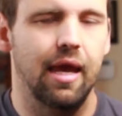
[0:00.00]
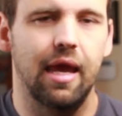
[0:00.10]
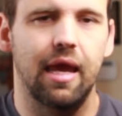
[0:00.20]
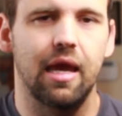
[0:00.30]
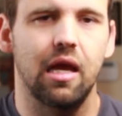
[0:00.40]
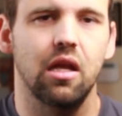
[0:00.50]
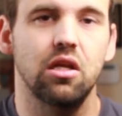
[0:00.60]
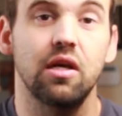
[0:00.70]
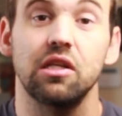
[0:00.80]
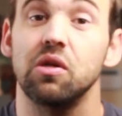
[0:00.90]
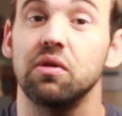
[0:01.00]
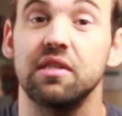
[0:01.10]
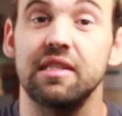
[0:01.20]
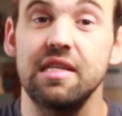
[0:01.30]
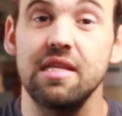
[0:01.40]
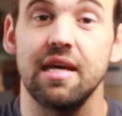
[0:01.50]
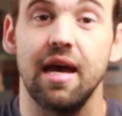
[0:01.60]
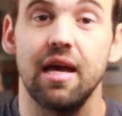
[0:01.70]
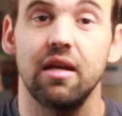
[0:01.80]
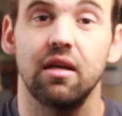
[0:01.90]
and you guys don't see
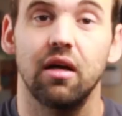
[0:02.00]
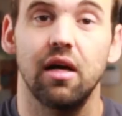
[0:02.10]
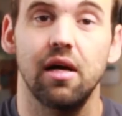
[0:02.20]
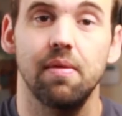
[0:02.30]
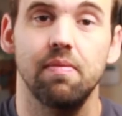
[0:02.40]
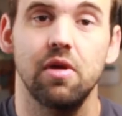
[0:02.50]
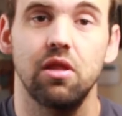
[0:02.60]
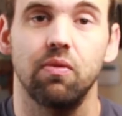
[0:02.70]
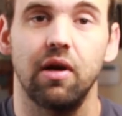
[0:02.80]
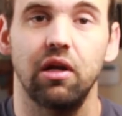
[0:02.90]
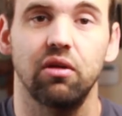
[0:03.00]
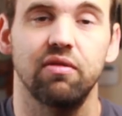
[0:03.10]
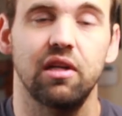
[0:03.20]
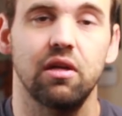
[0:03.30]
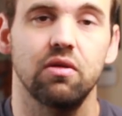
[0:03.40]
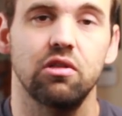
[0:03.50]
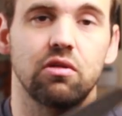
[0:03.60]
that um, in the regular videos.